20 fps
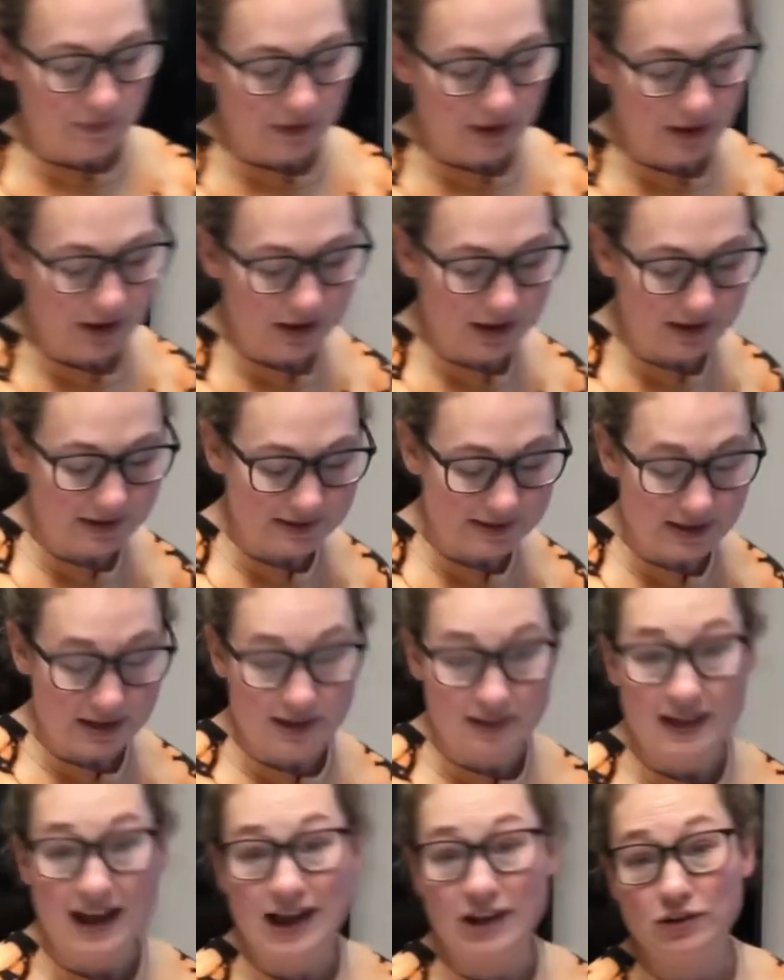And instead of
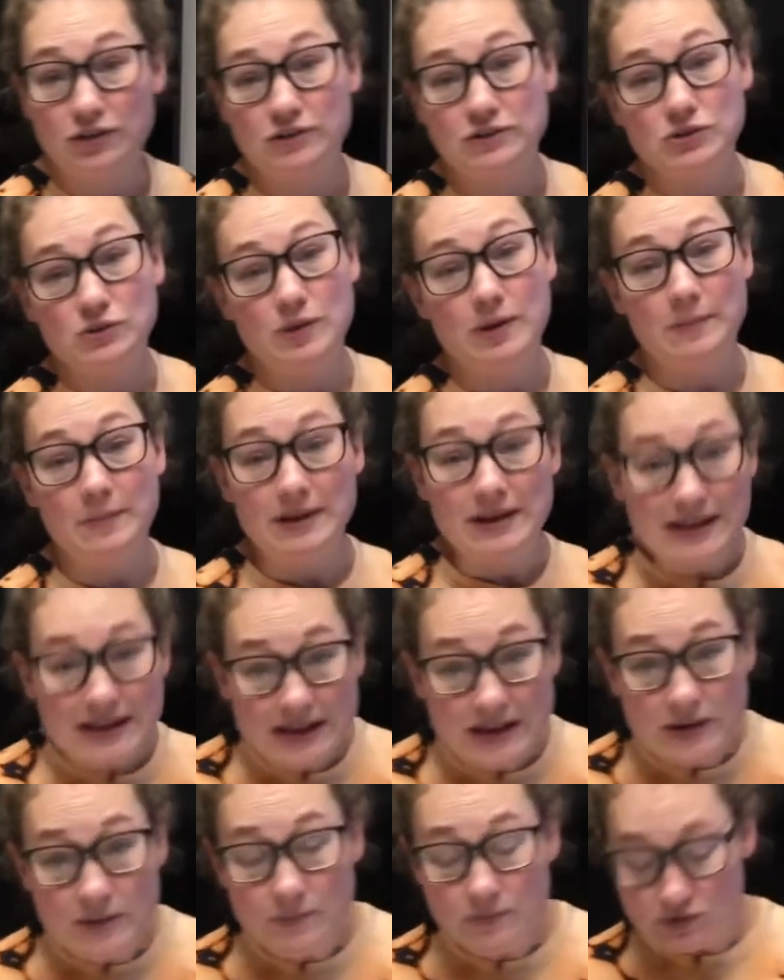that, you could do
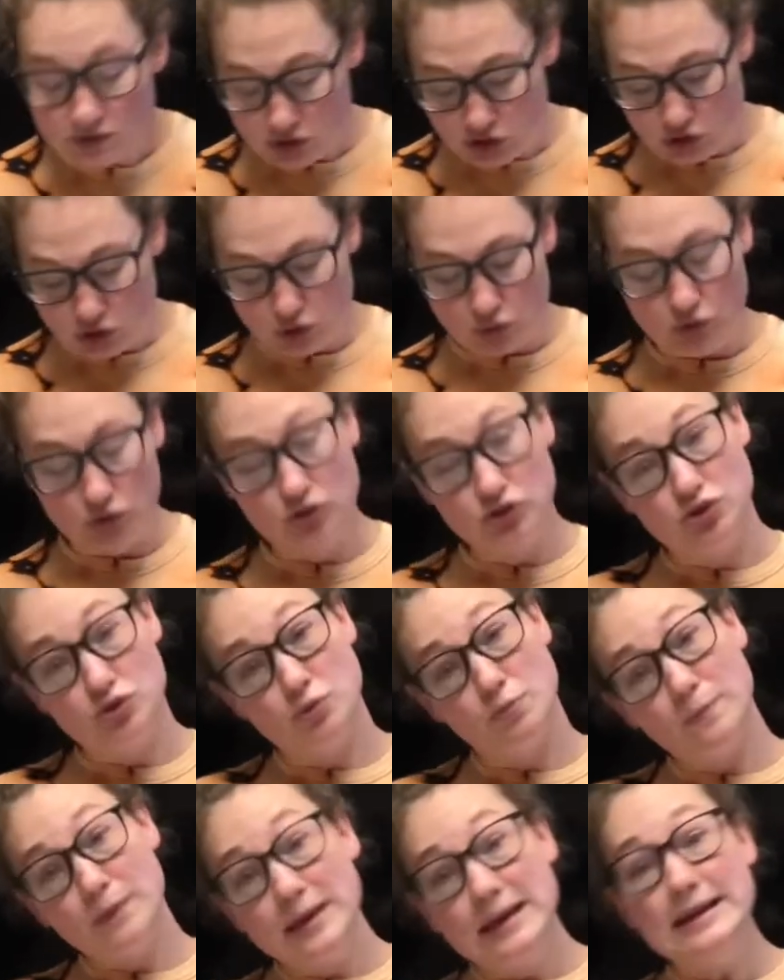M&Ms, you could do
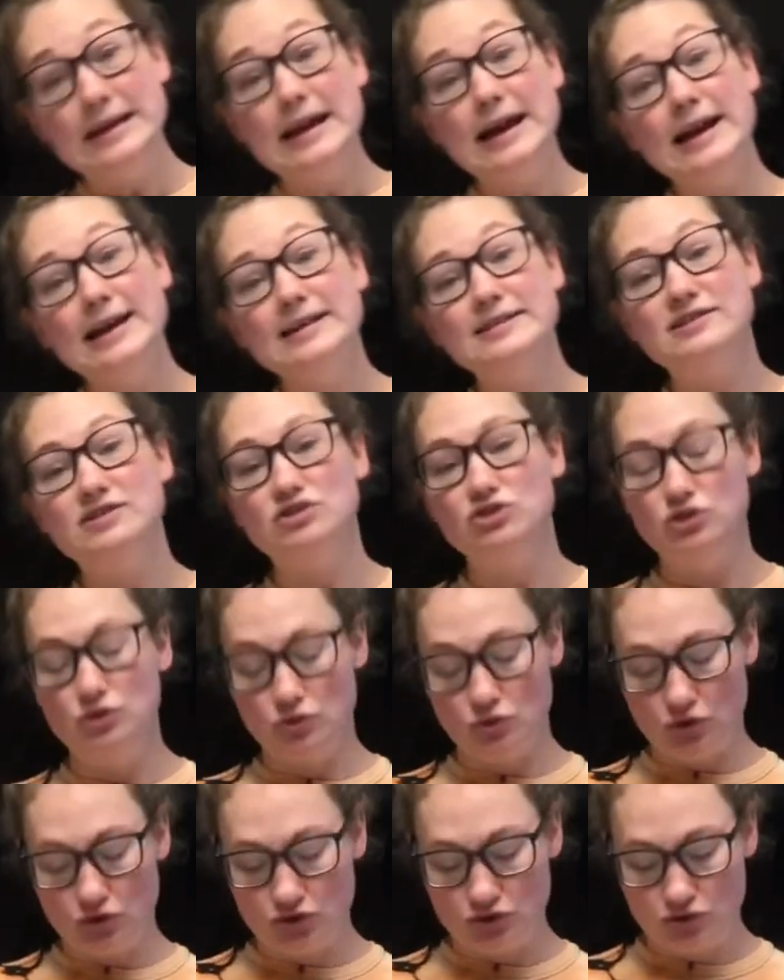peanuts, you
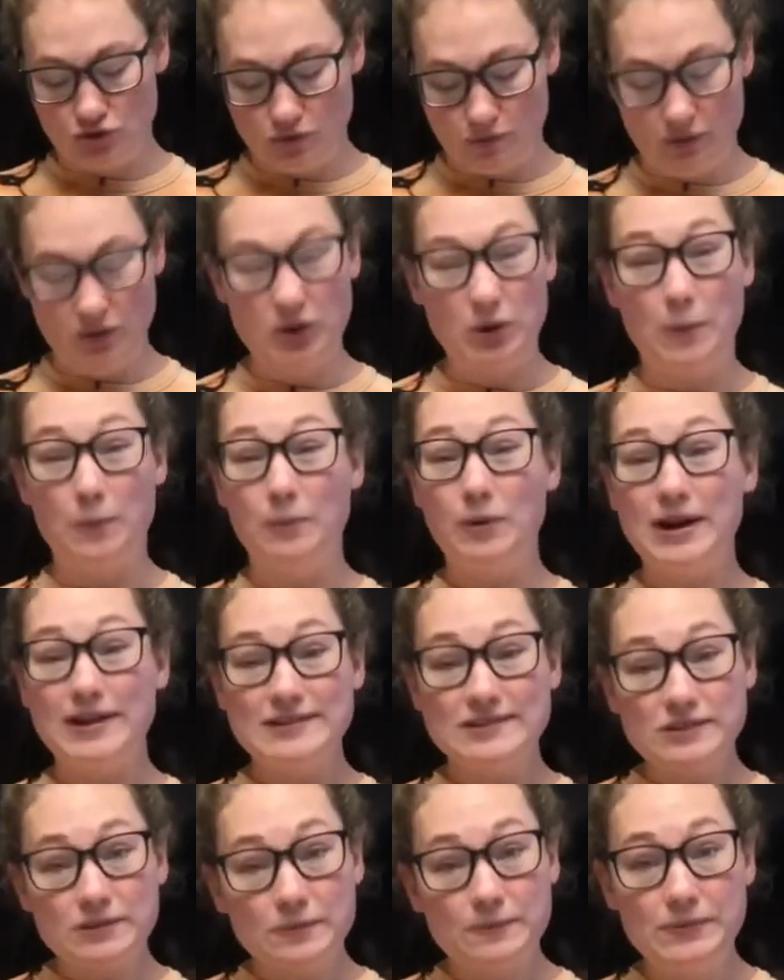could do little
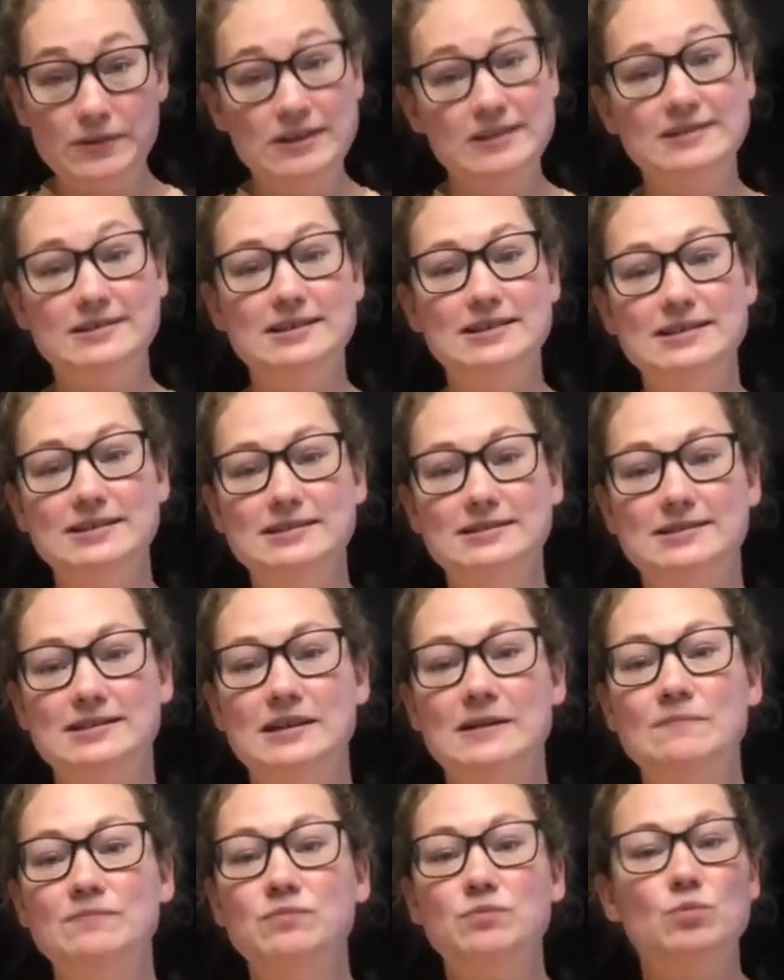pretzel pieces,
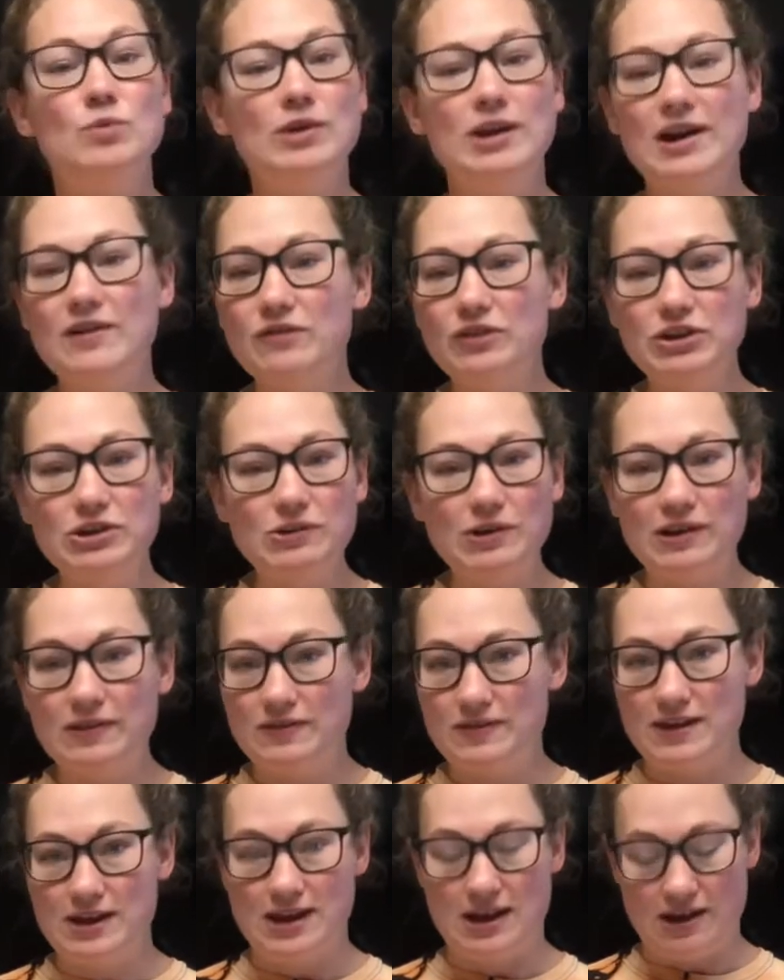whatever you can
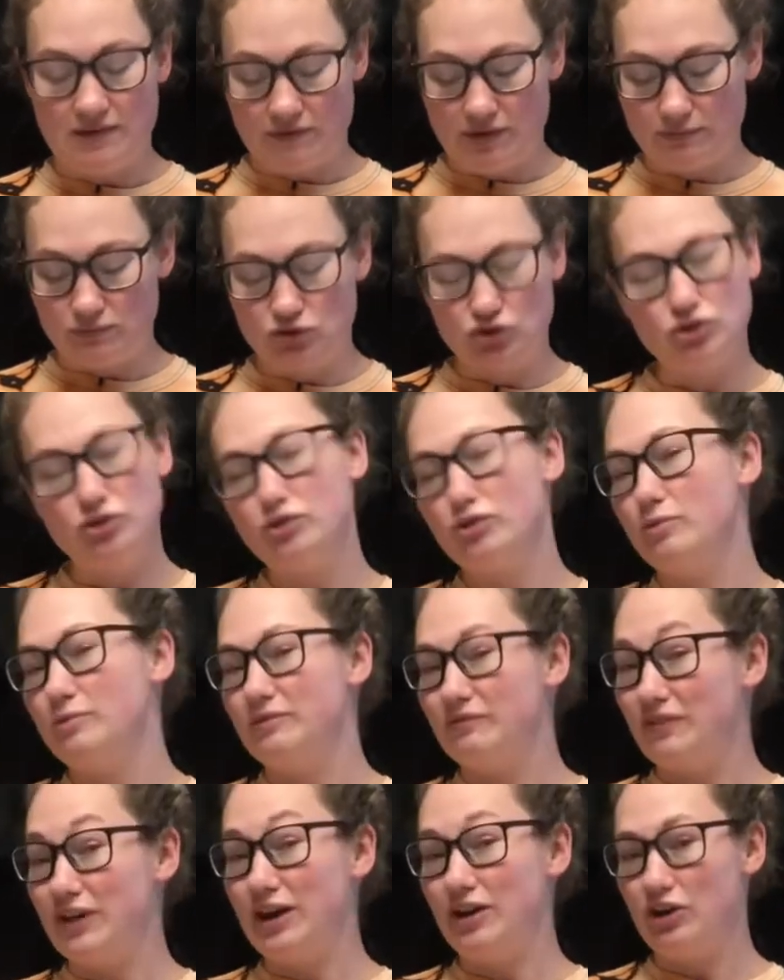think of. I'm sure it'll be
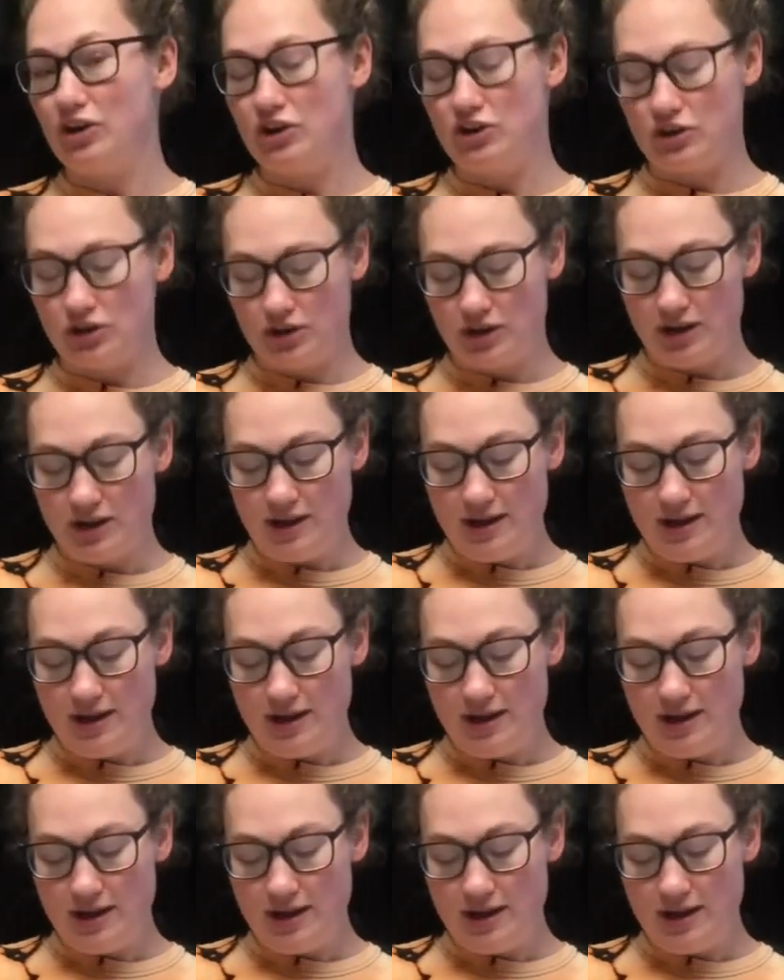very good.